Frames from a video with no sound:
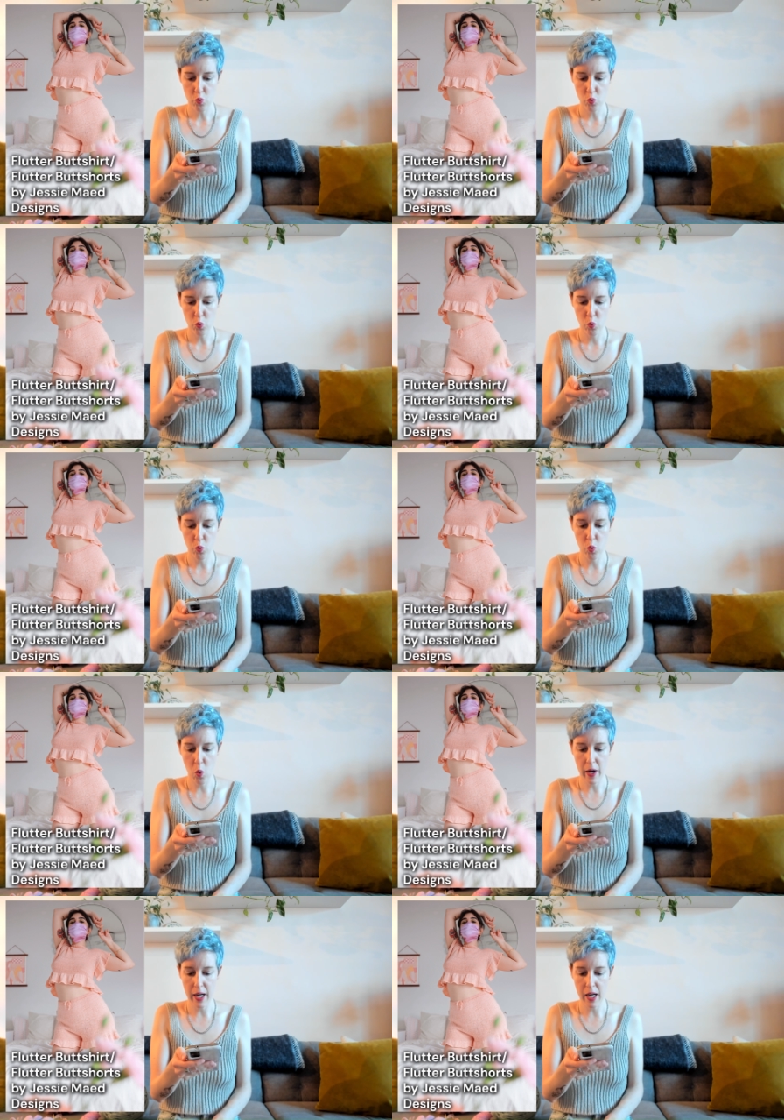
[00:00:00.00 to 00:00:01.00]

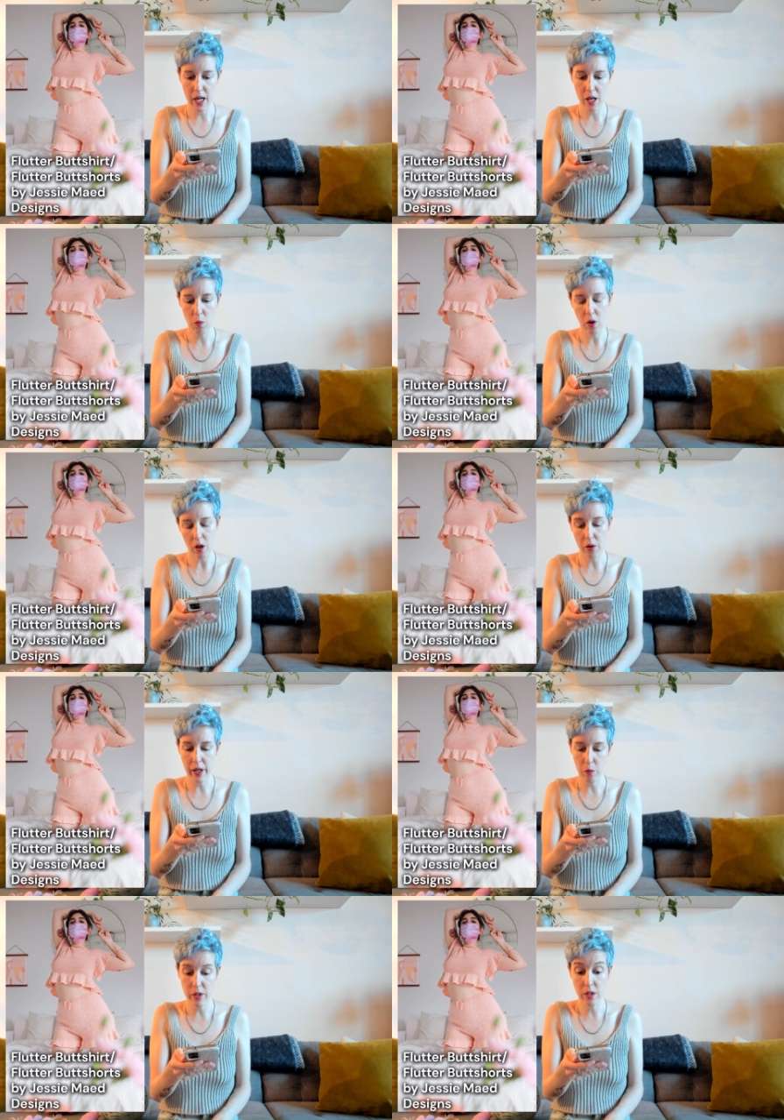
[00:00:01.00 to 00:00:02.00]
20, well,
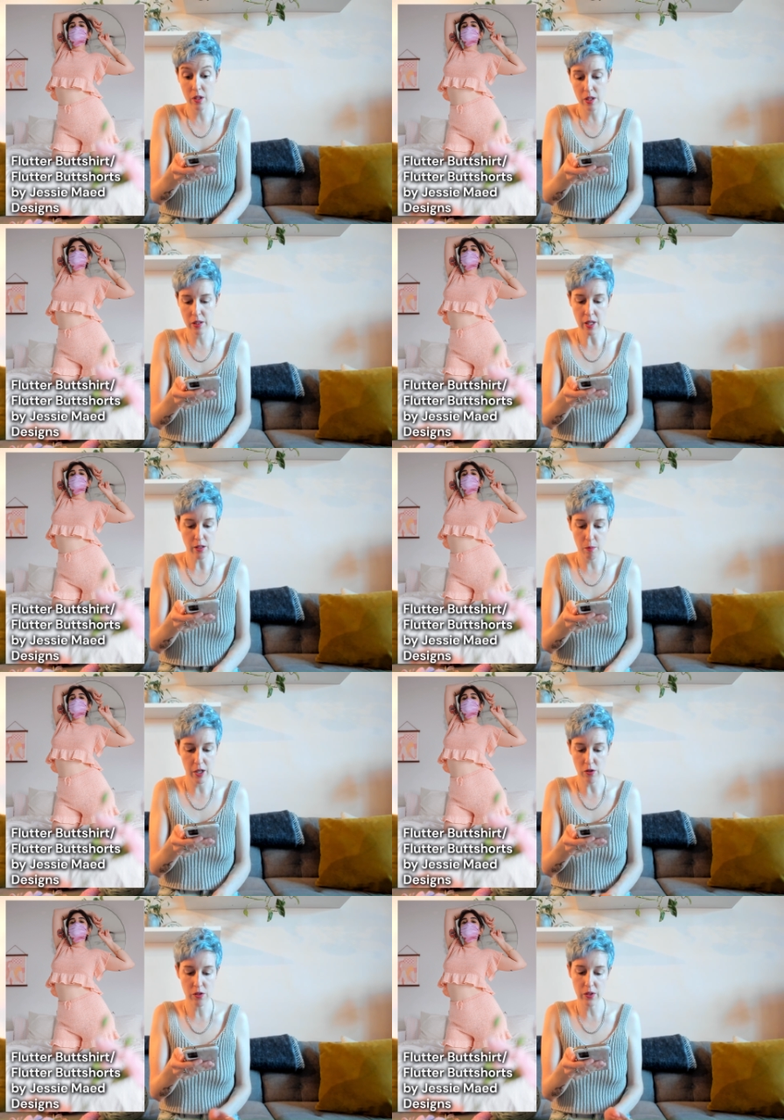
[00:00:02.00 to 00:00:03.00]
okay, we did it in
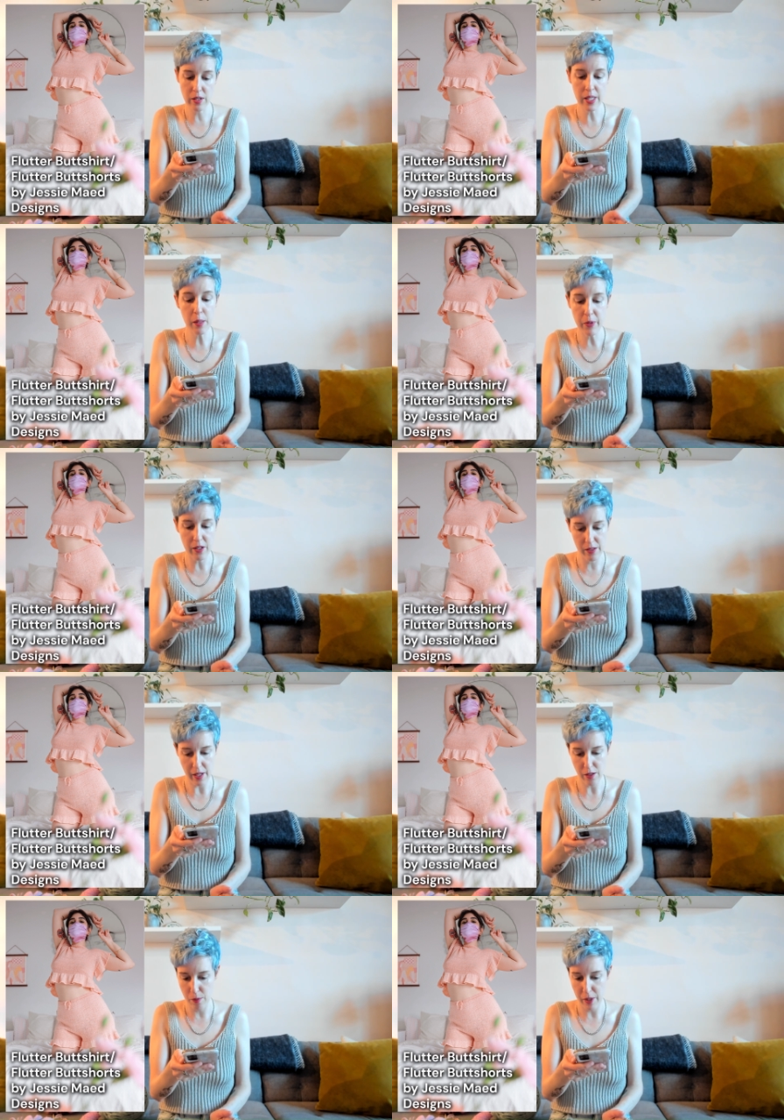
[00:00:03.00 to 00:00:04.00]
centimeters, so let's keep it in
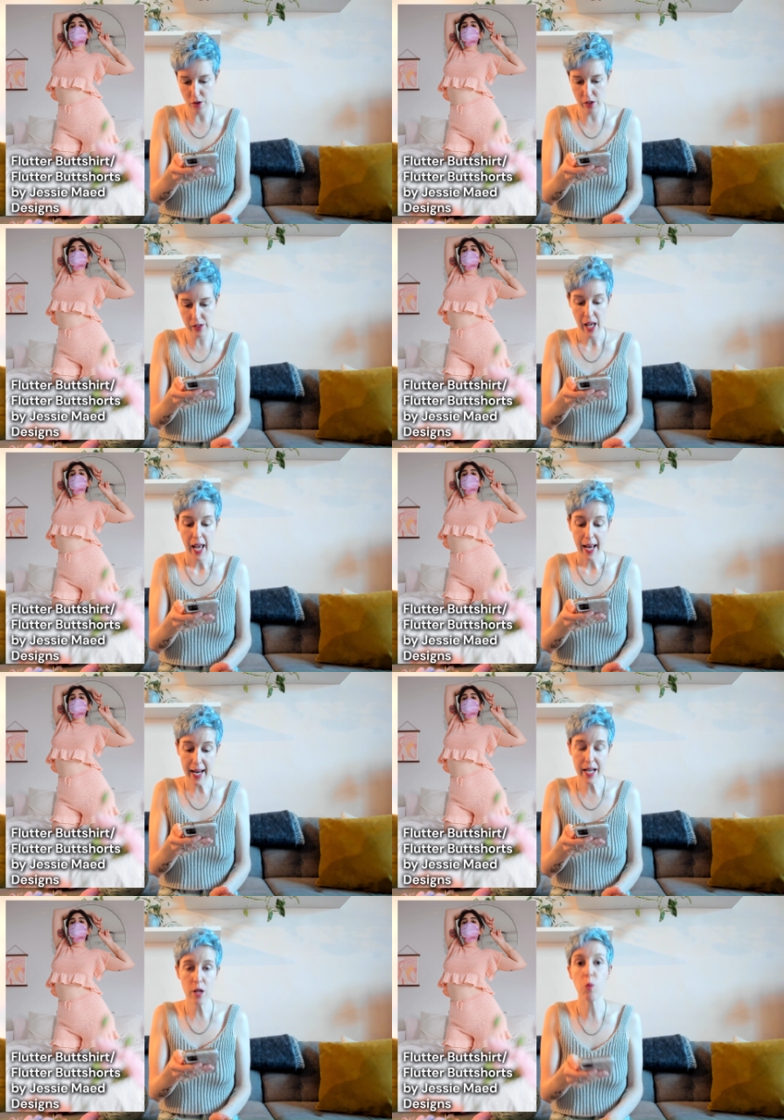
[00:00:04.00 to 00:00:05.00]
centimeters.
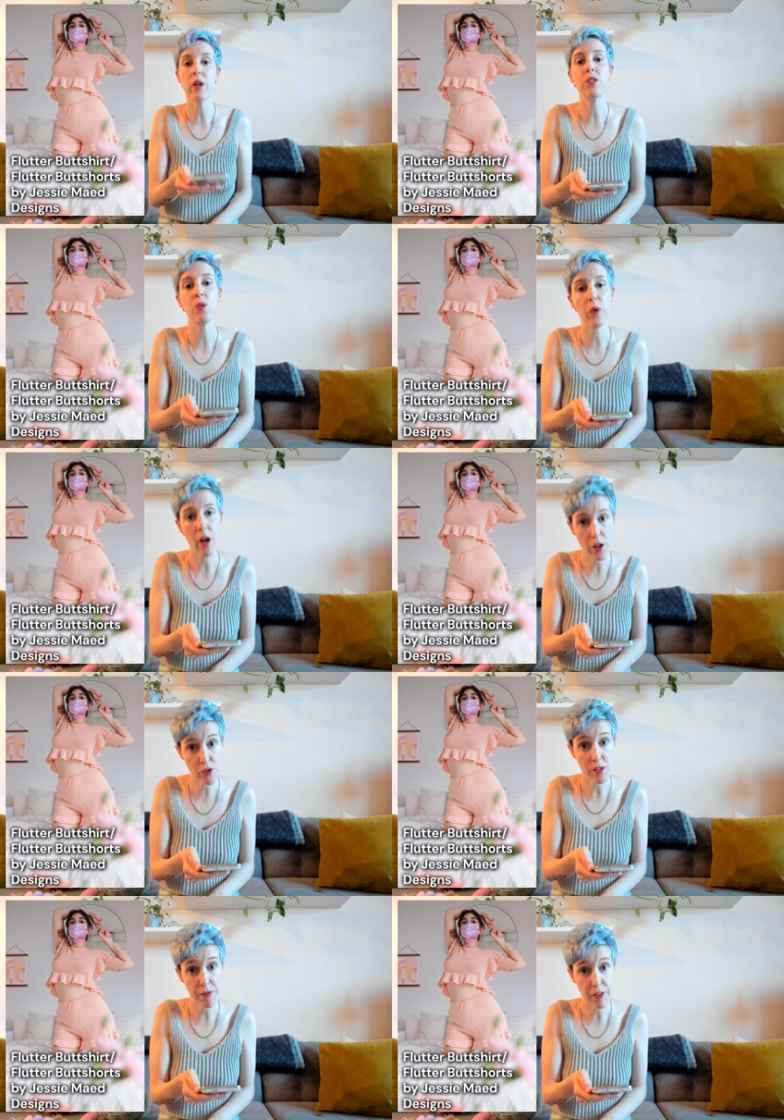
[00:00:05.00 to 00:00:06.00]
81 to
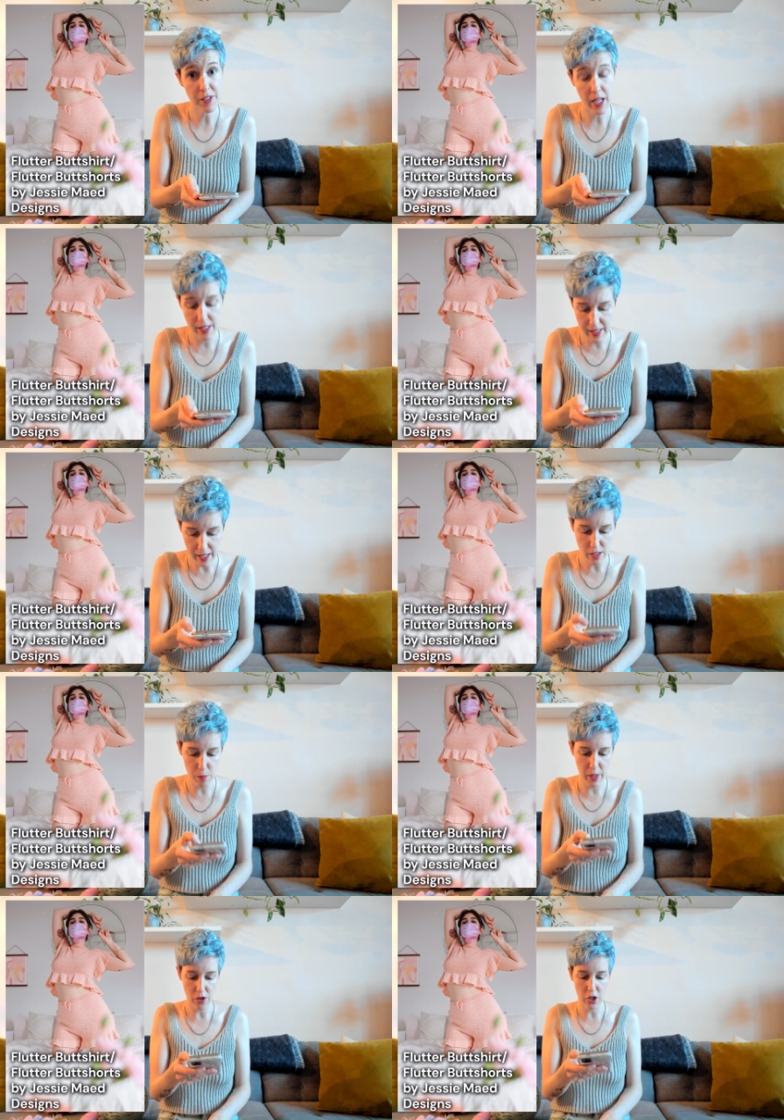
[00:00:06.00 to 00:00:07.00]
158
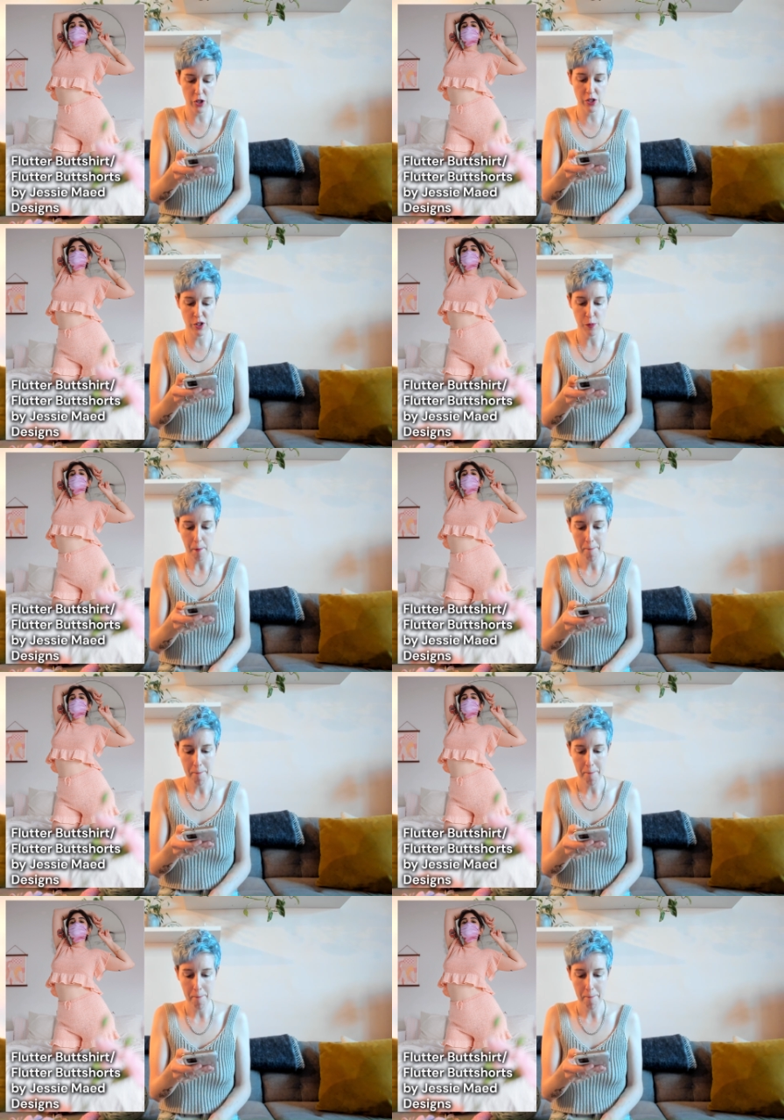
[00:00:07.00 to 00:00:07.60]
centimeters.